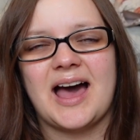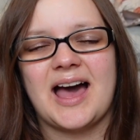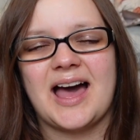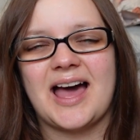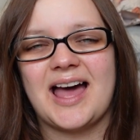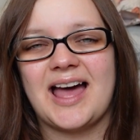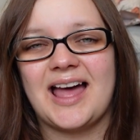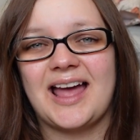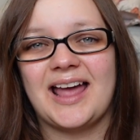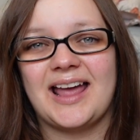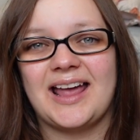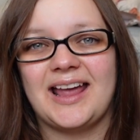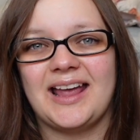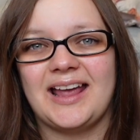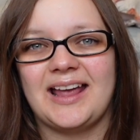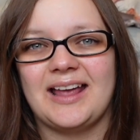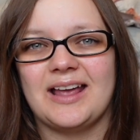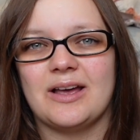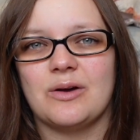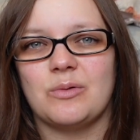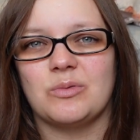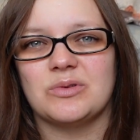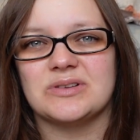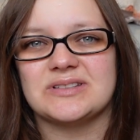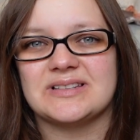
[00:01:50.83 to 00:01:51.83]

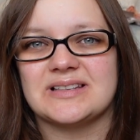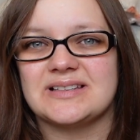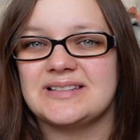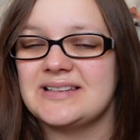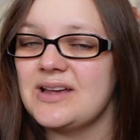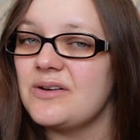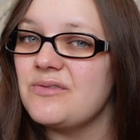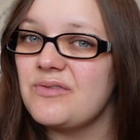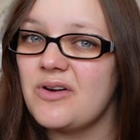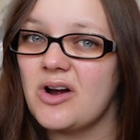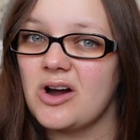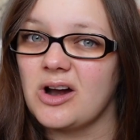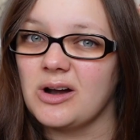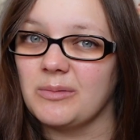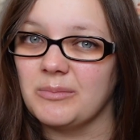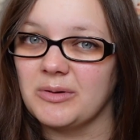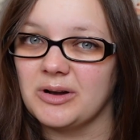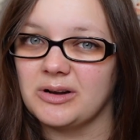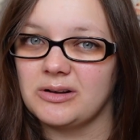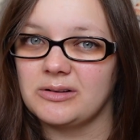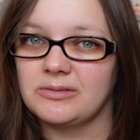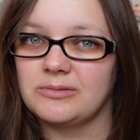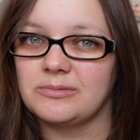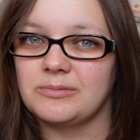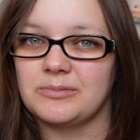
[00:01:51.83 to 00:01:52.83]
I was a
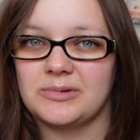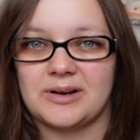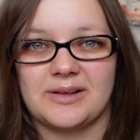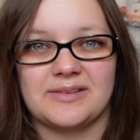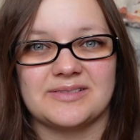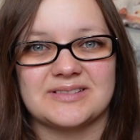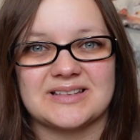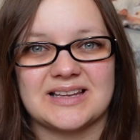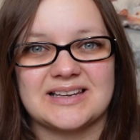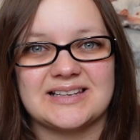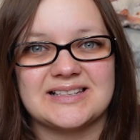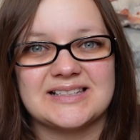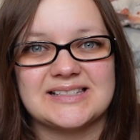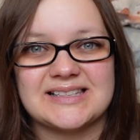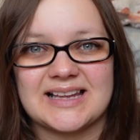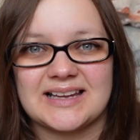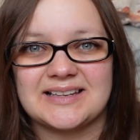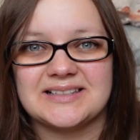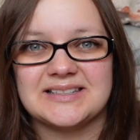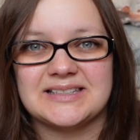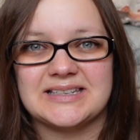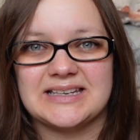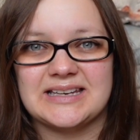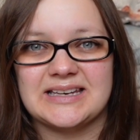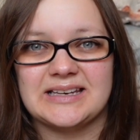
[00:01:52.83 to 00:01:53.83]
self-harmer when I was like
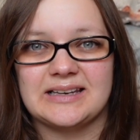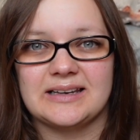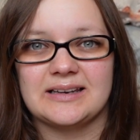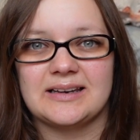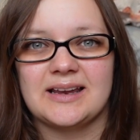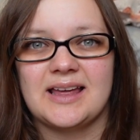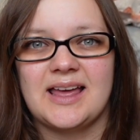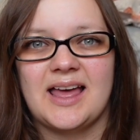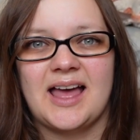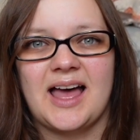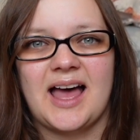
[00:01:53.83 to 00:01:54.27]
sixteen.